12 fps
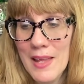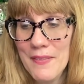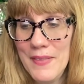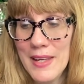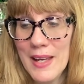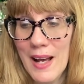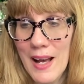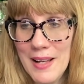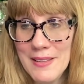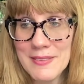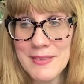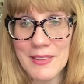The
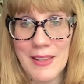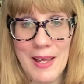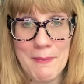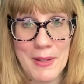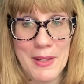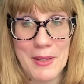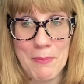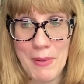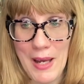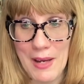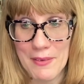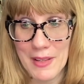iced lemon
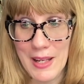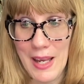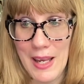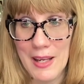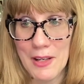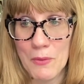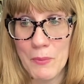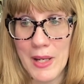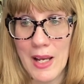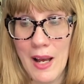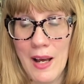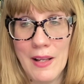pound cake,
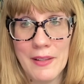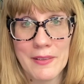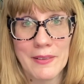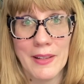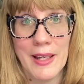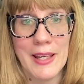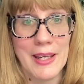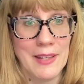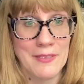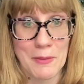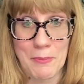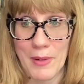we all are like,
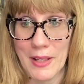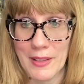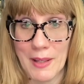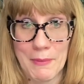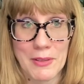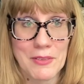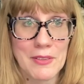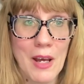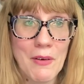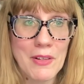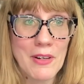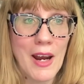is it Bright Lemon
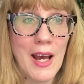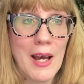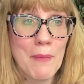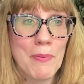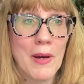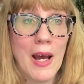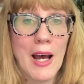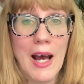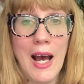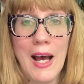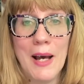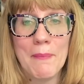Snowdrop?
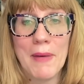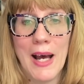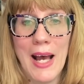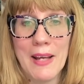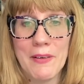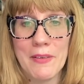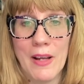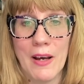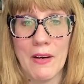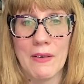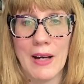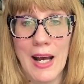I don't
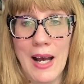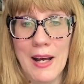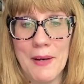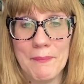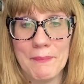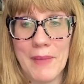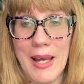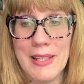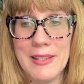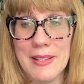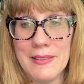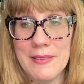know. I
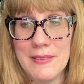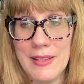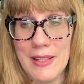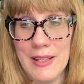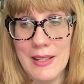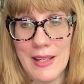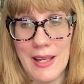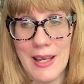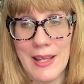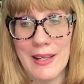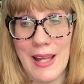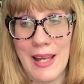did see,
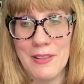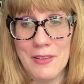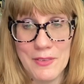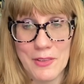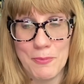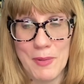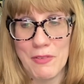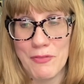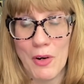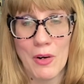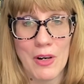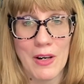and I knew this
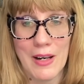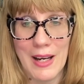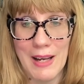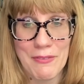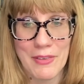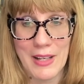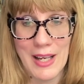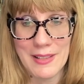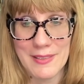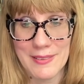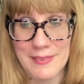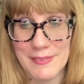before, I
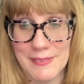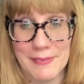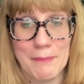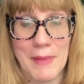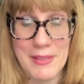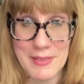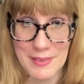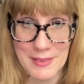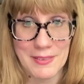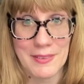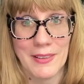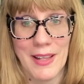forgot to mention
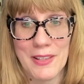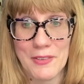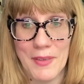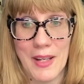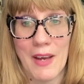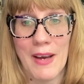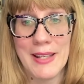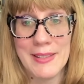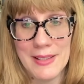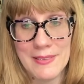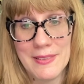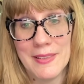this in the last video, I
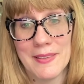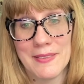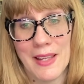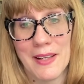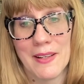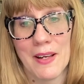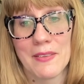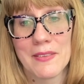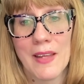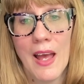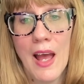did see the scent notes.